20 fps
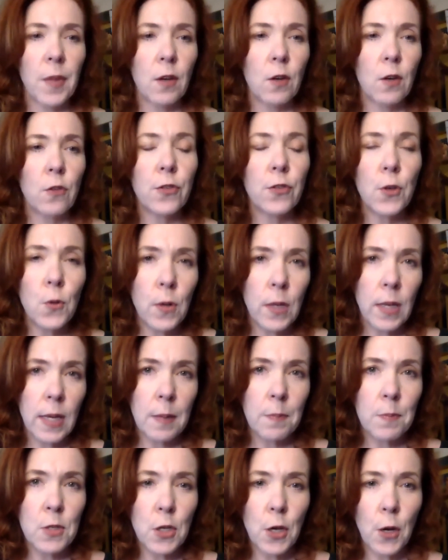Few
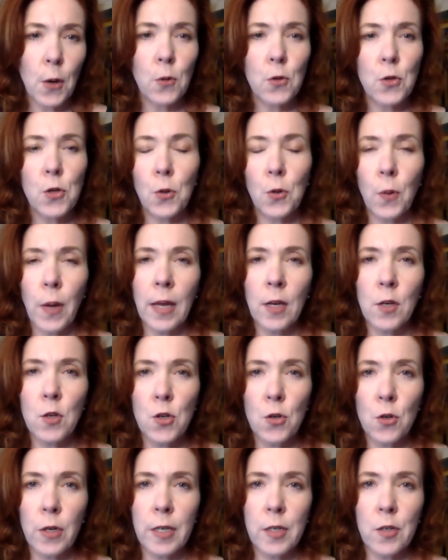claims go to a
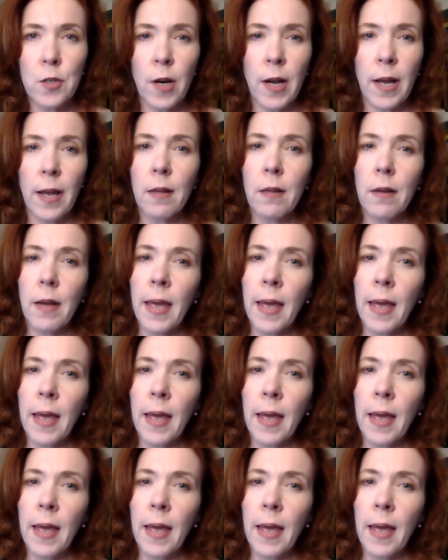jury trial,